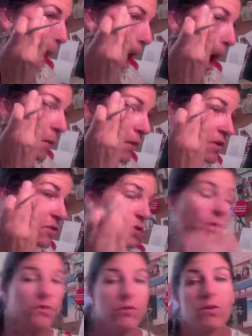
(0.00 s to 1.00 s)
Unless you're
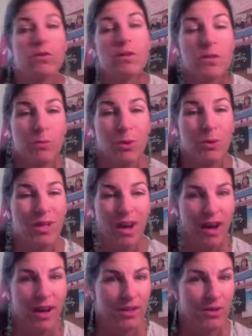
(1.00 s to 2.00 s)
going for a real smoky
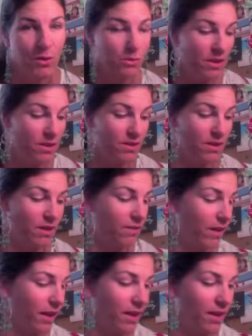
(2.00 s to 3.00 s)
eye, you don't need a ton of
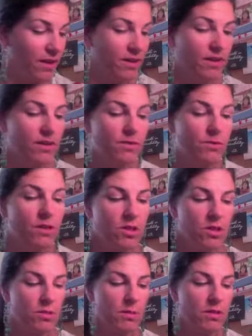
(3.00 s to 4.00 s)
eyeliner. It's really
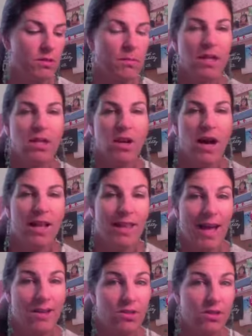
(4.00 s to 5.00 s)
just meant to make your
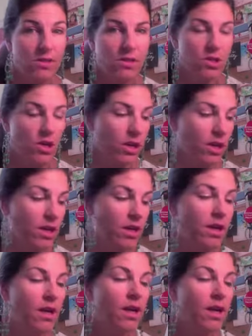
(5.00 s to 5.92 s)
eyelashes look darker.